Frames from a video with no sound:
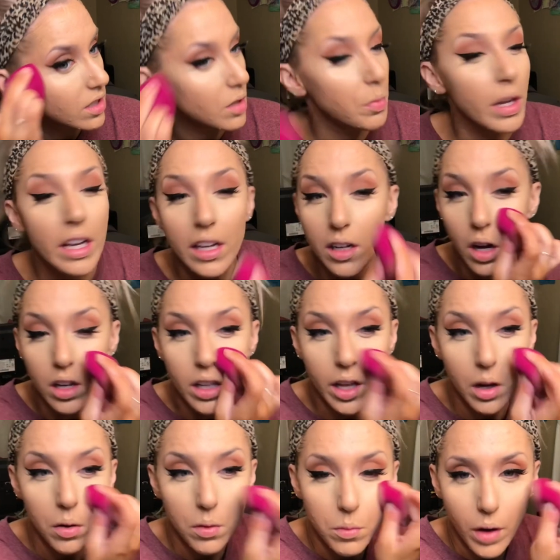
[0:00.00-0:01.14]
depending on like,
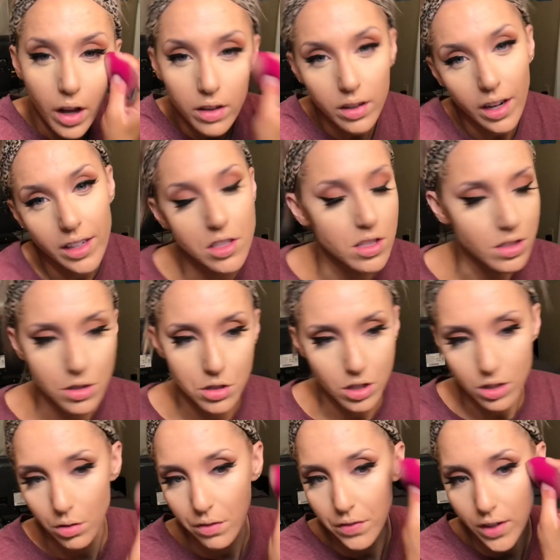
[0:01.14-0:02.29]
well, I just usually do
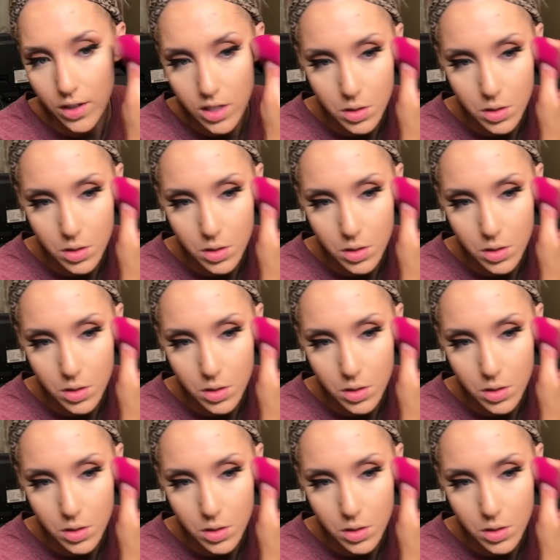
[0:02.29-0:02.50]
it first.